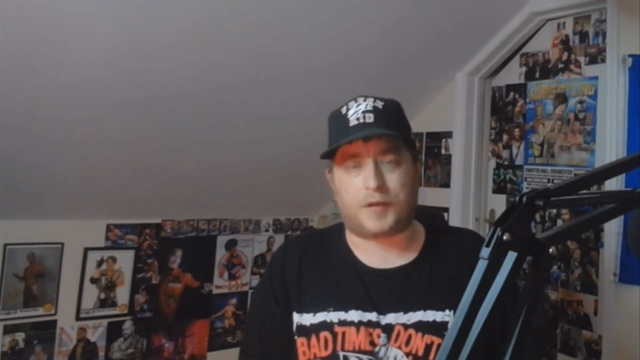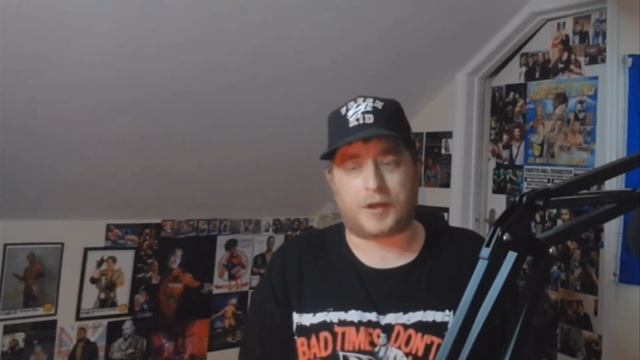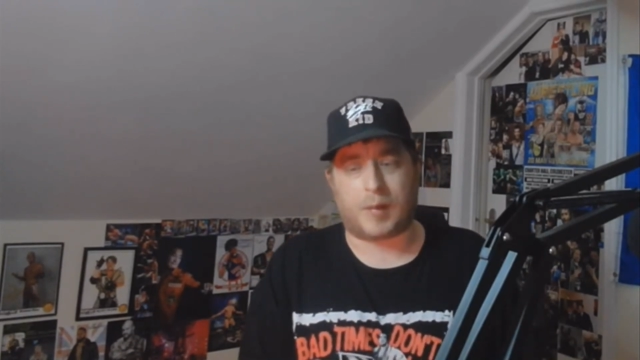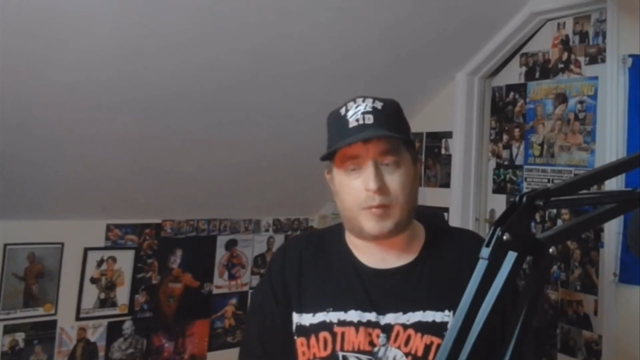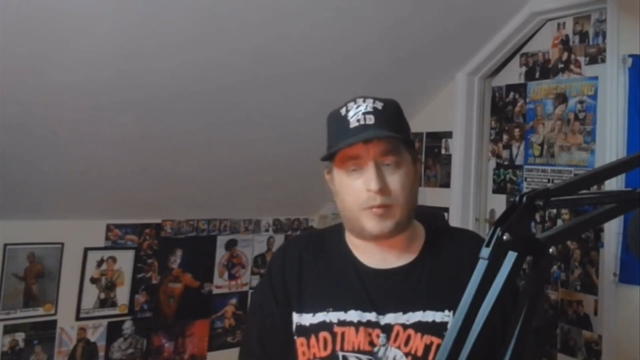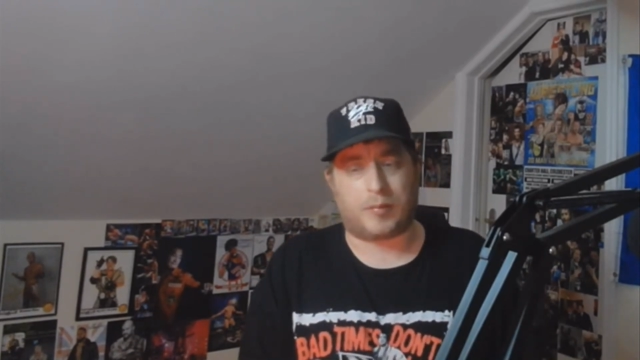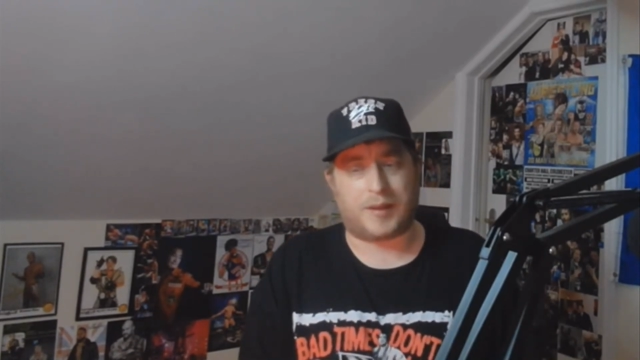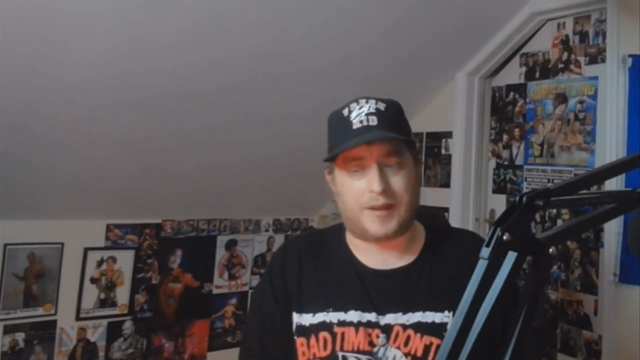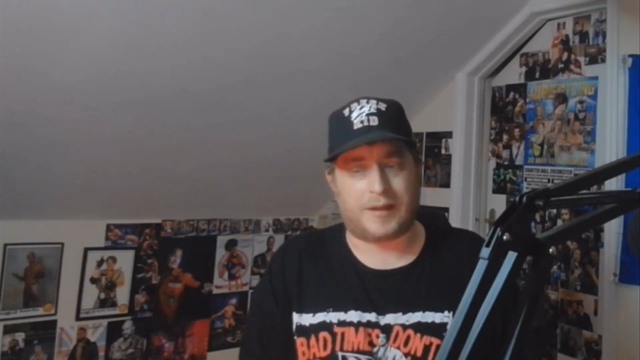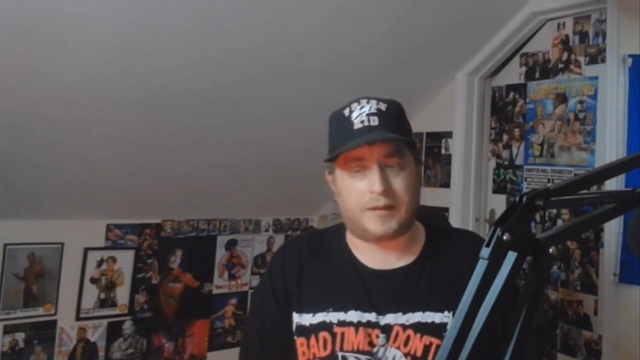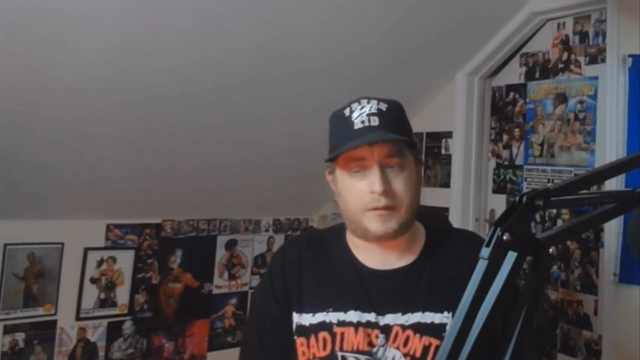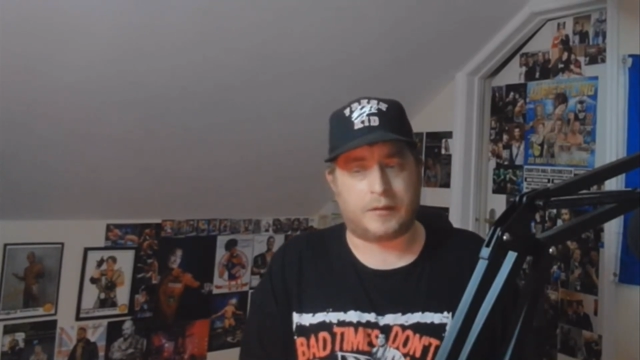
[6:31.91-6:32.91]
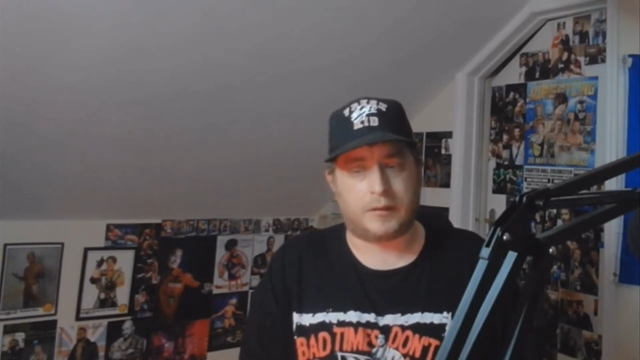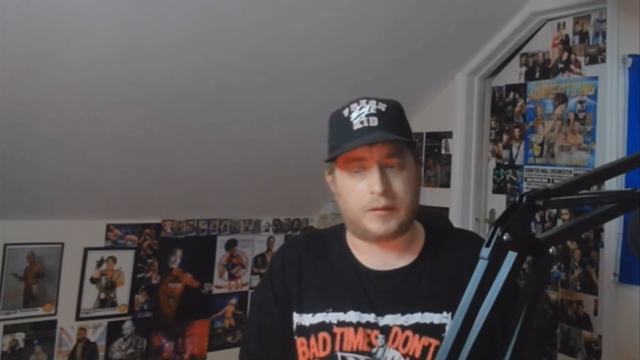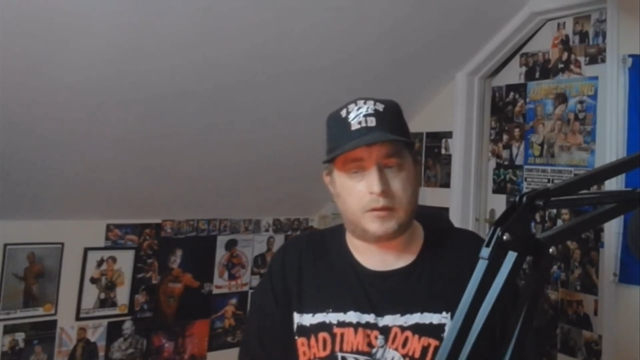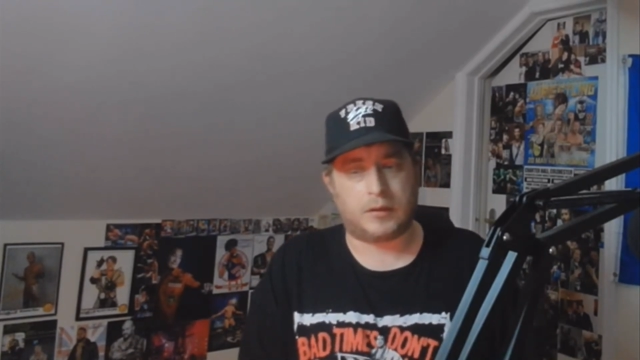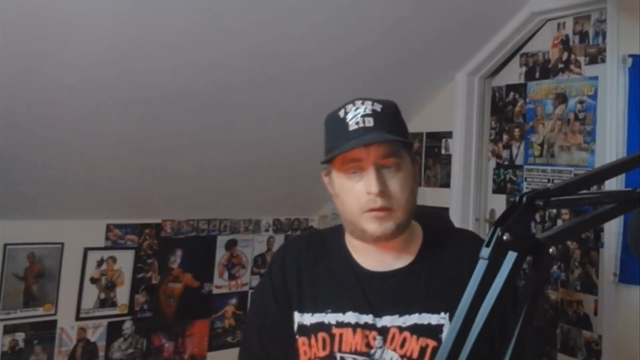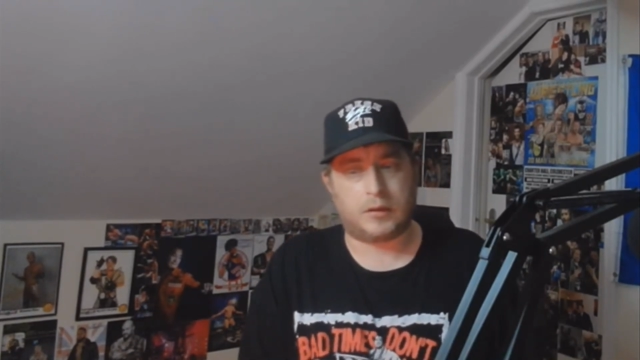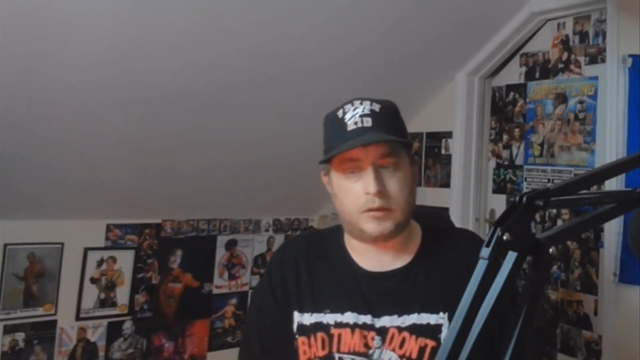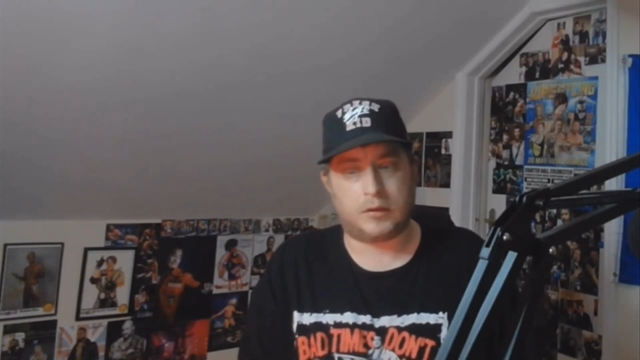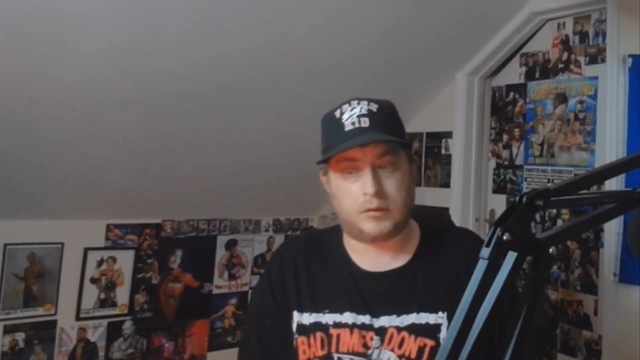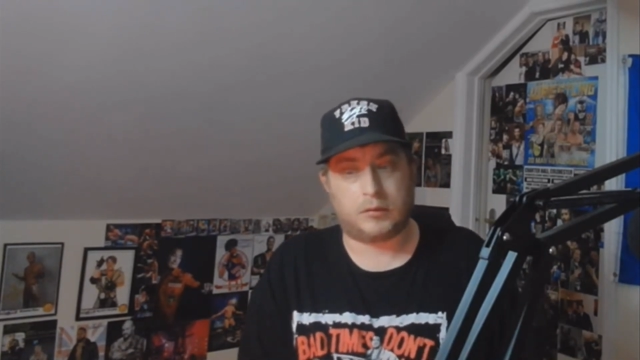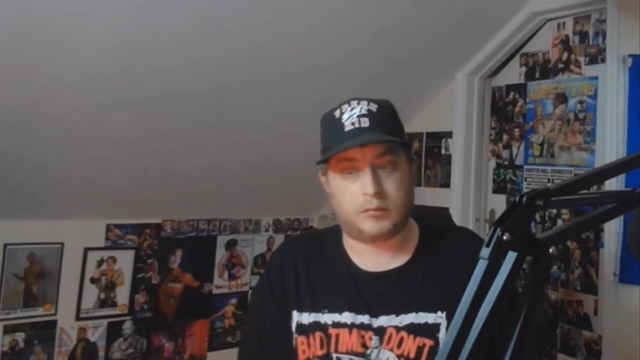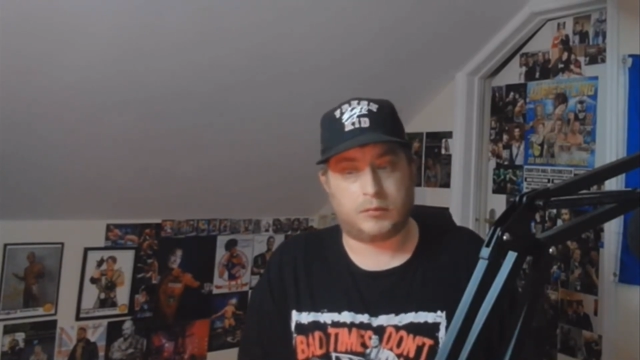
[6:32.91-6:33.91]
the double pin,
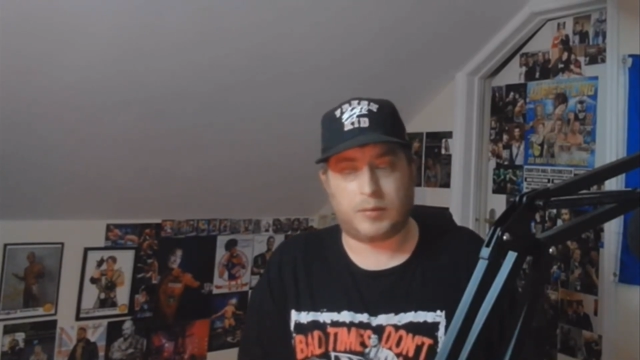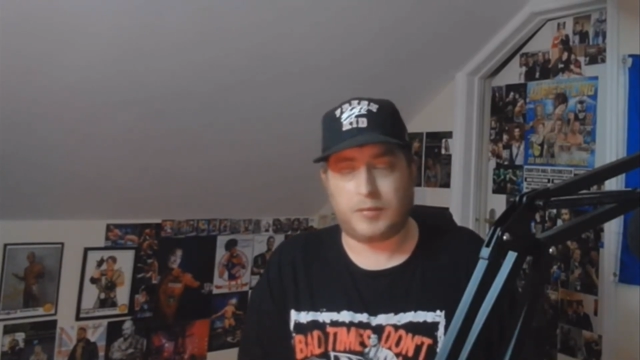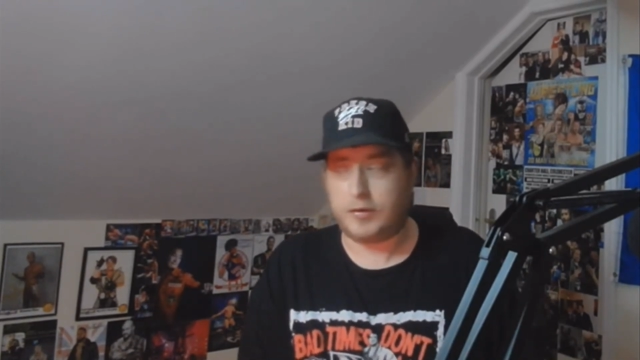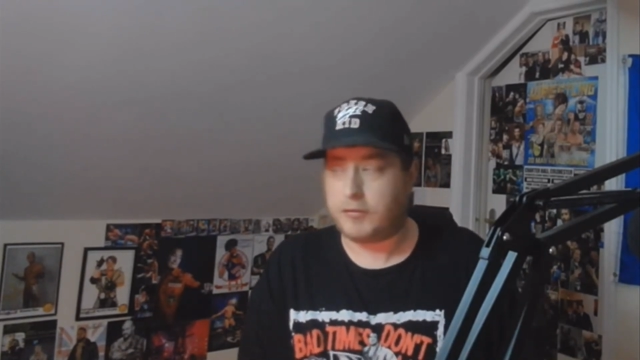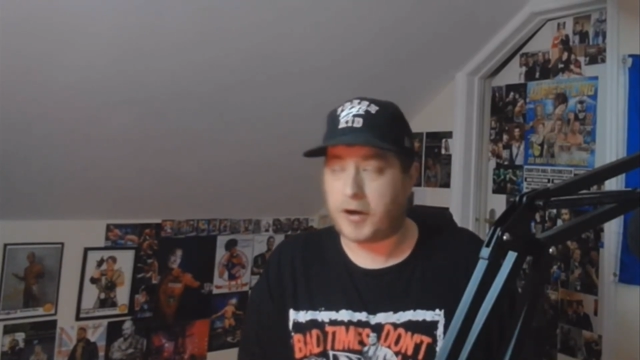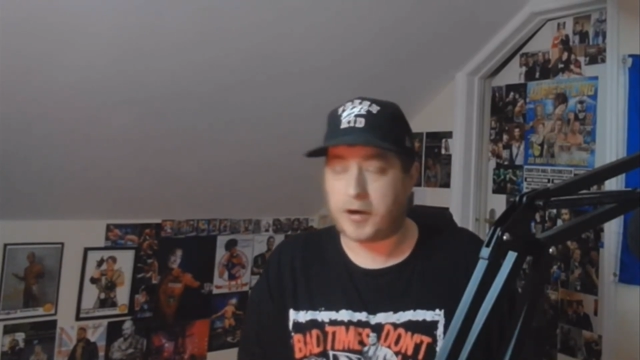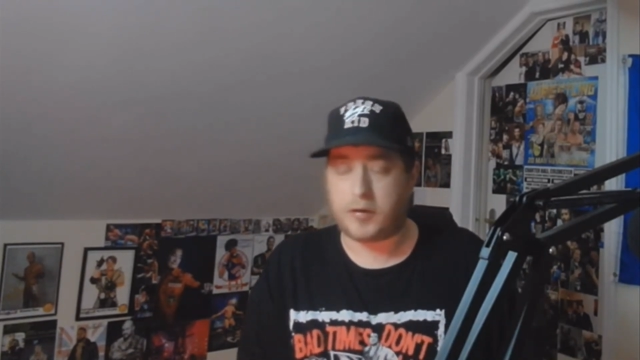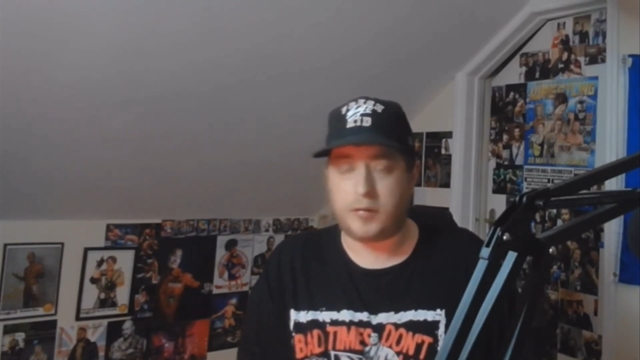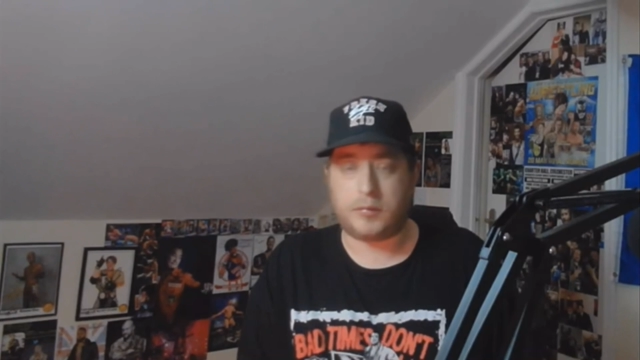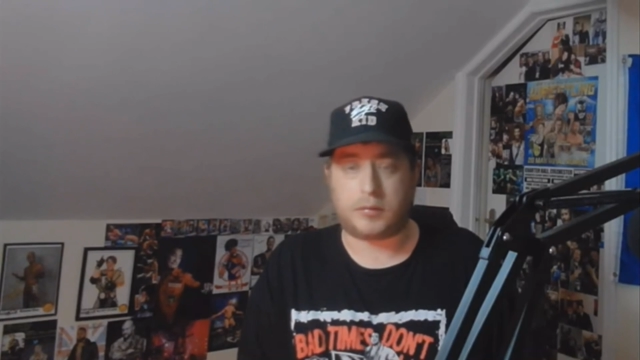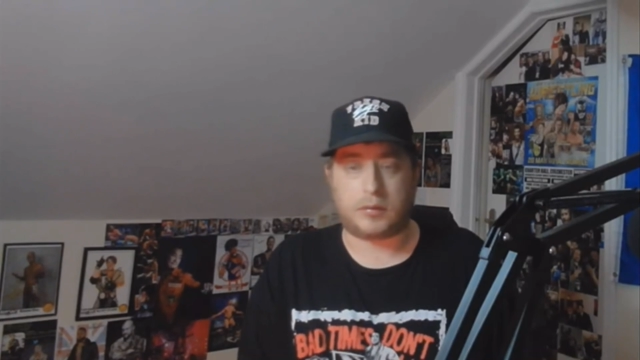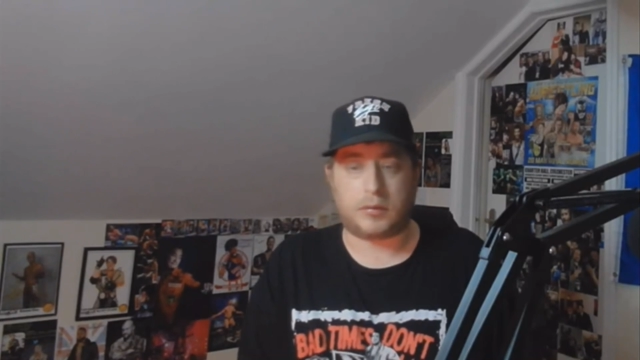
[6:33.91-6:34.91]
probably the right call,